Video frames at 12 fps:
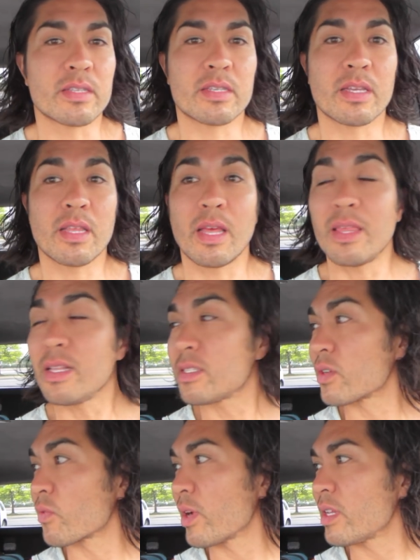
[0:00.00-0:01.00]
It's gonna, I think it's
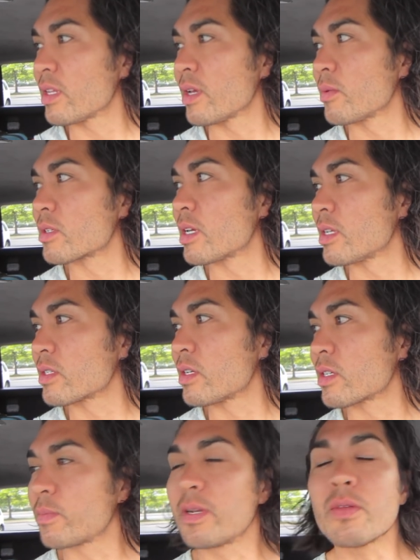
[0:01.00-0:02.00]
gonna rain today, which kind of
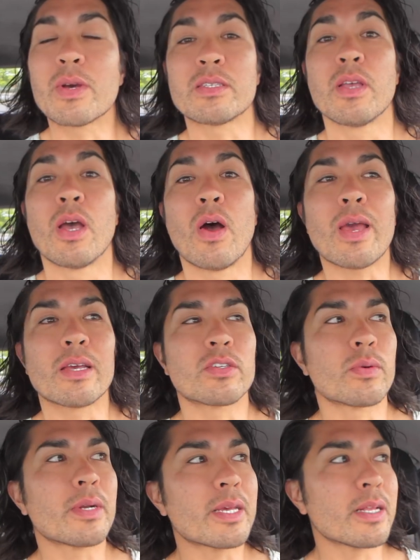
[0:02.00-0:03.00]
sucks. But anyways, okay,
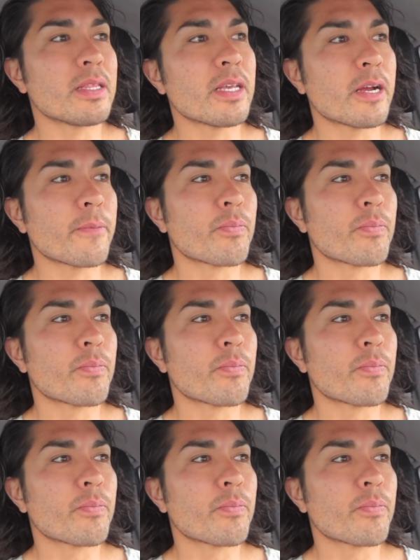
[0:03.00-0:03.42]
so I wanna get in there.